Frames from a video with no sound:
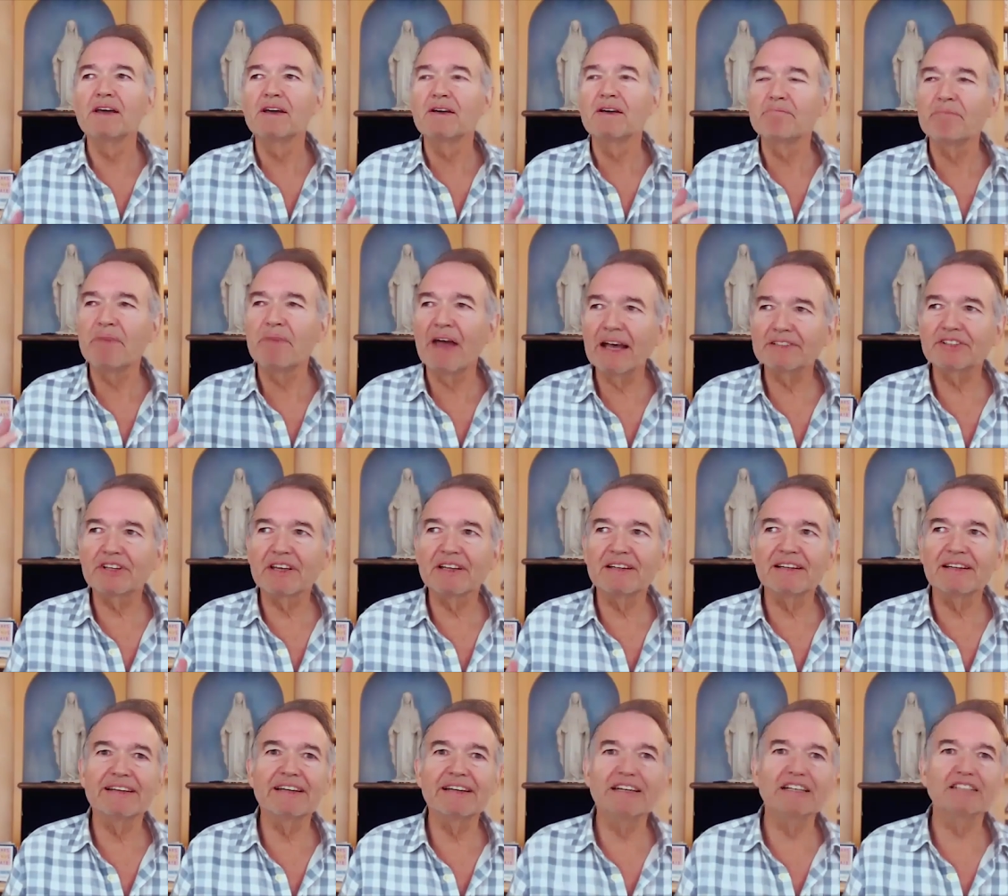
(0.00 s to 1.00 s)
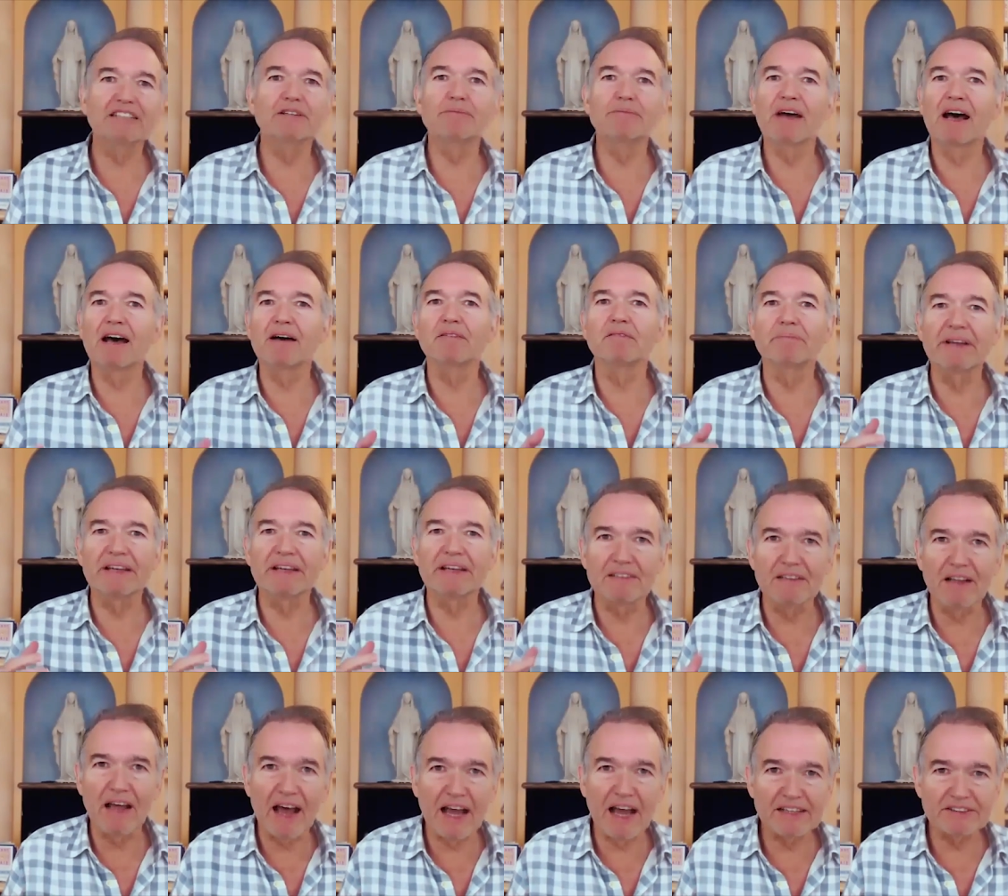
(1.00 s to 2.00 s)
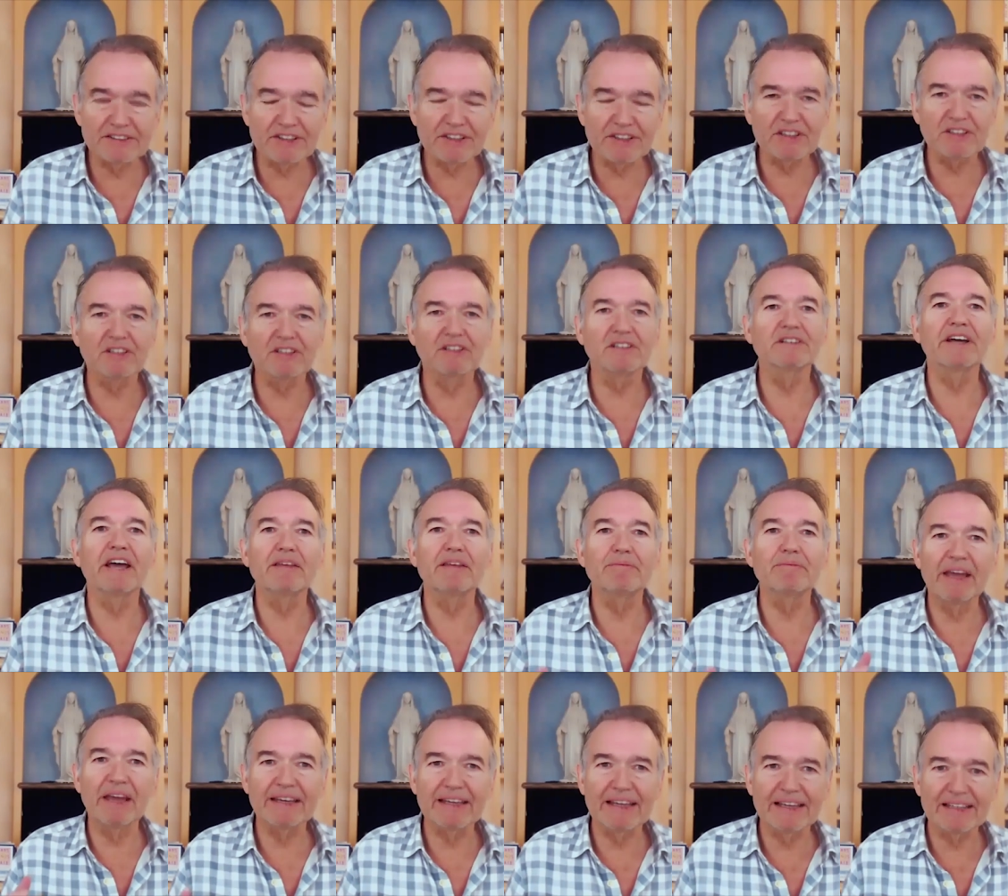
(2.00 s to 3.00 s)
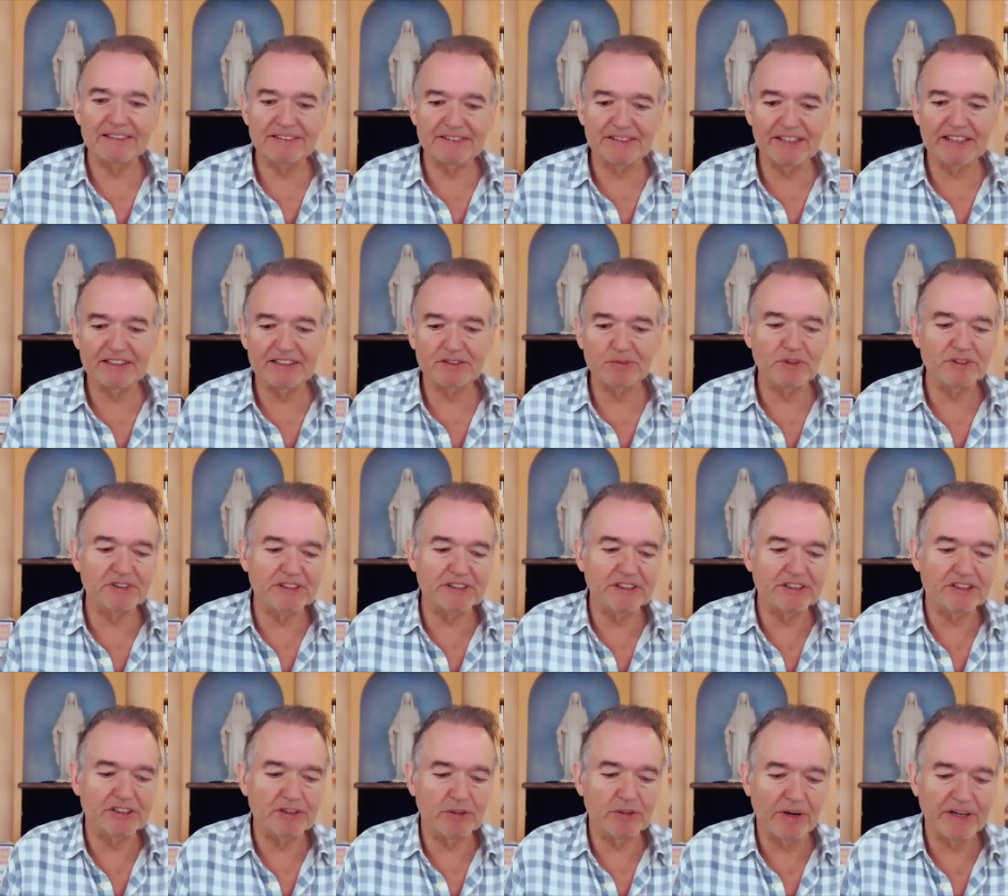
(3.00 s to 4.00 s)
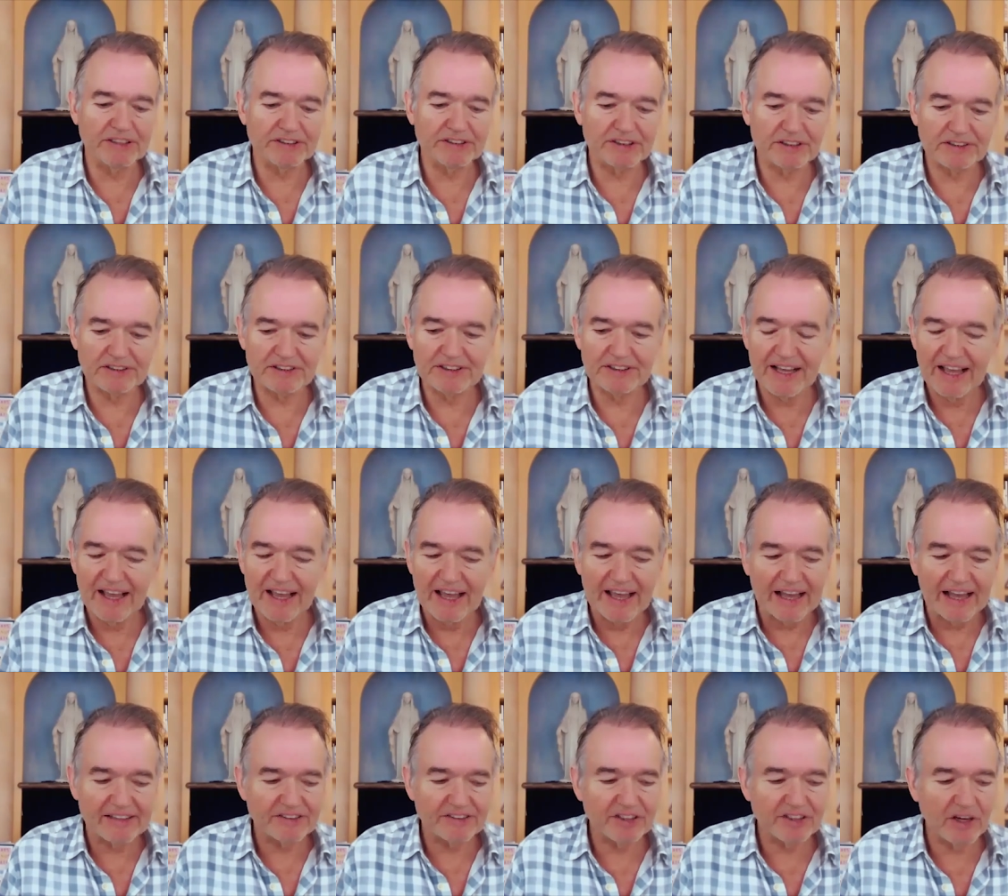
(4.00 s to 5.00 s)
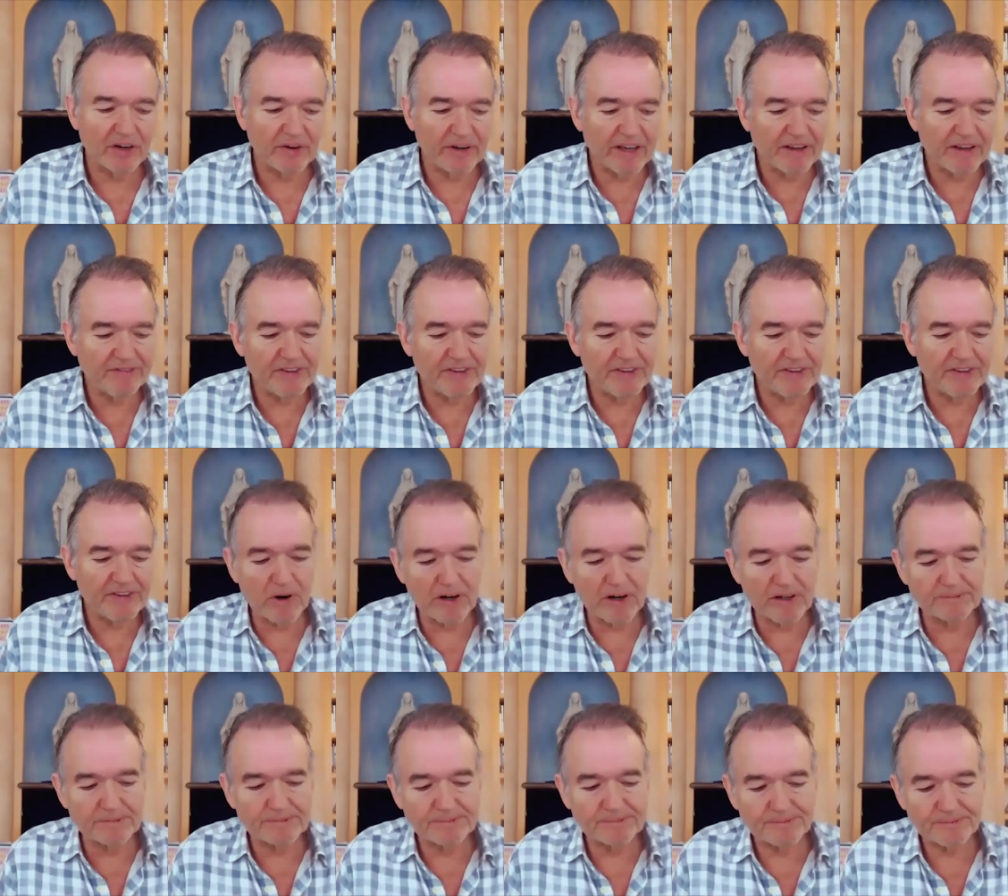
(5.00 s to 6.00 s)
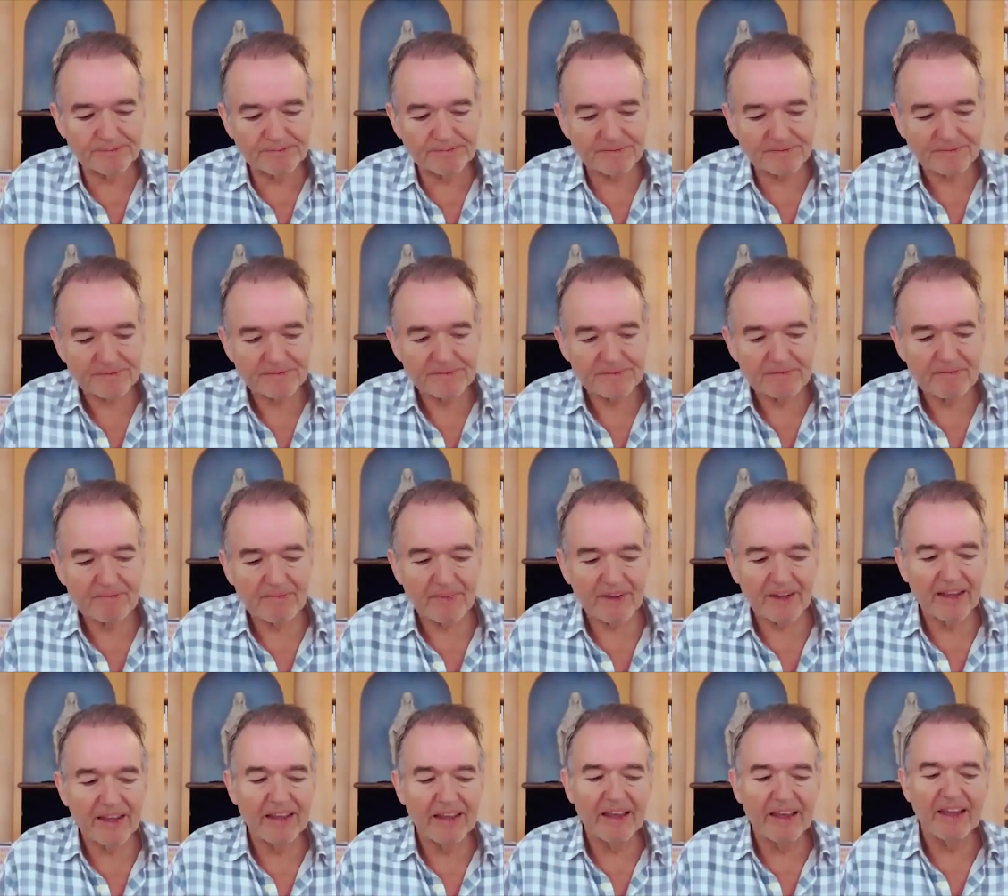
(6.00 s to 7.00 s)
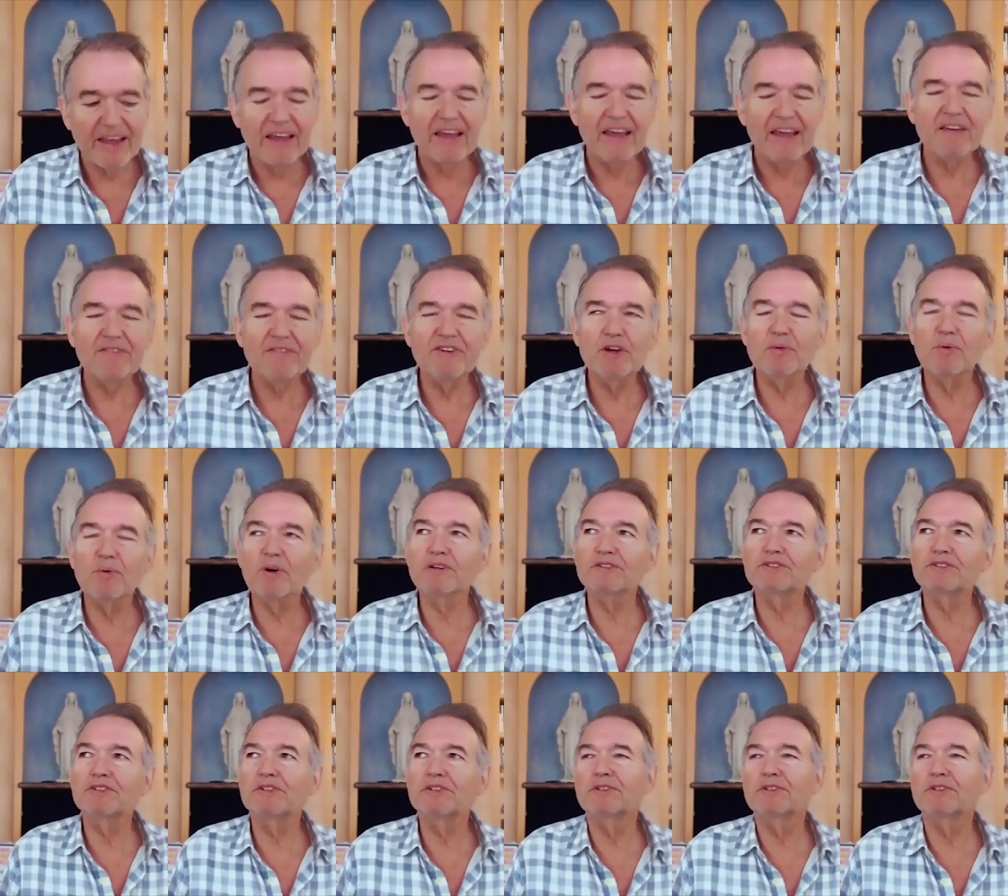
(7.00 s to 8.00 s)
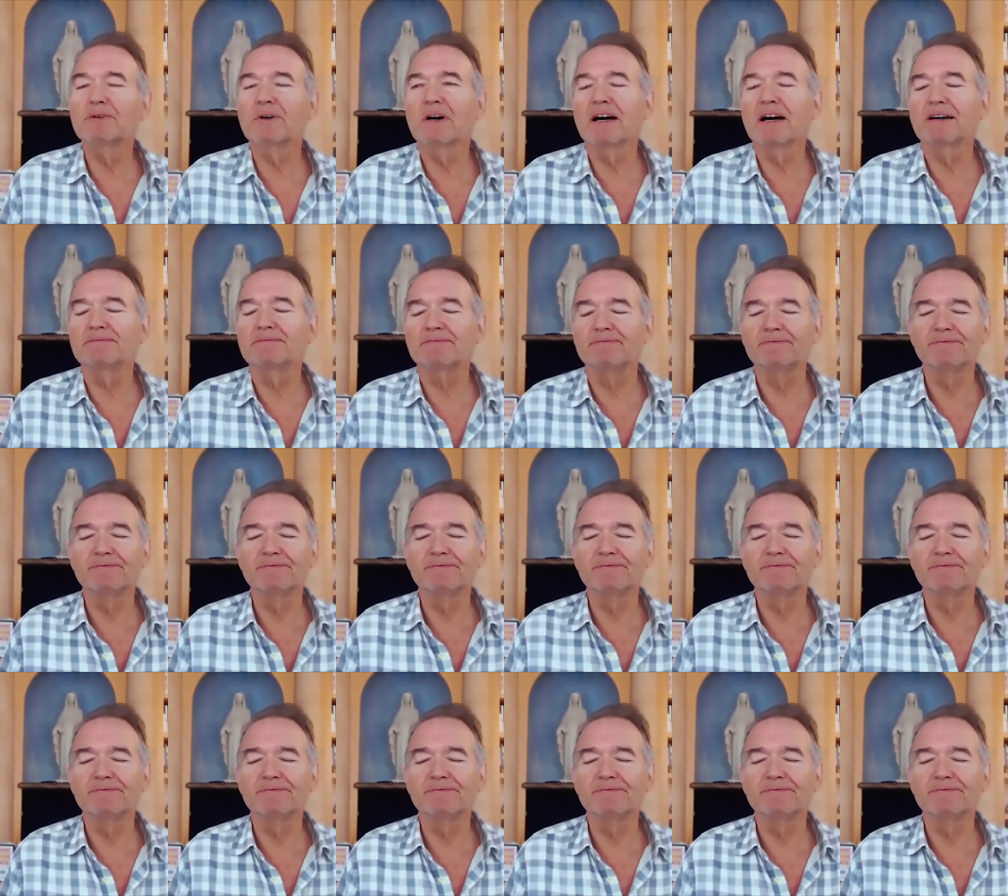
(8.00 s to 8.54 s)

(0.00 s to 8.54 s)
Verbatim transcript: masculinity is about being logical and making sense with situations. And so if you were if you were to uh,